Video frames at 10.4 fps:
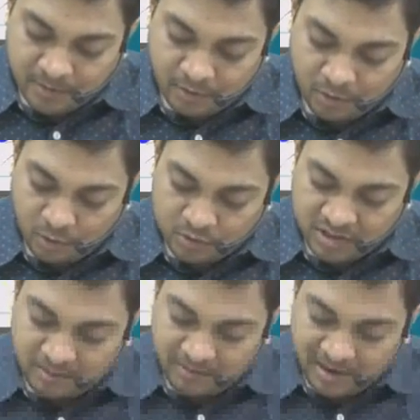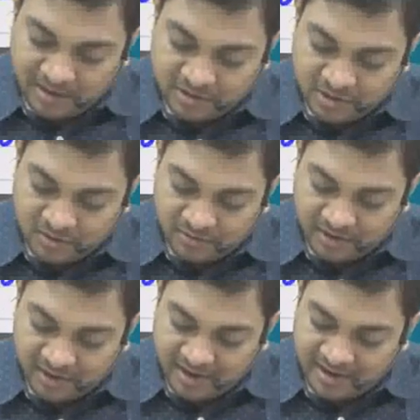closing balance of
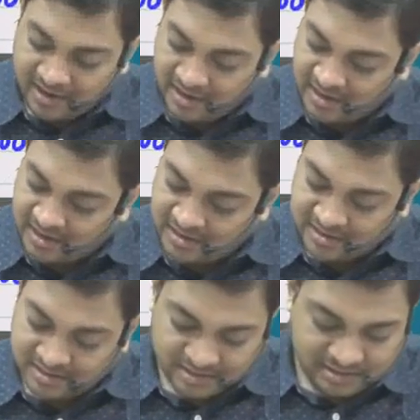creditor is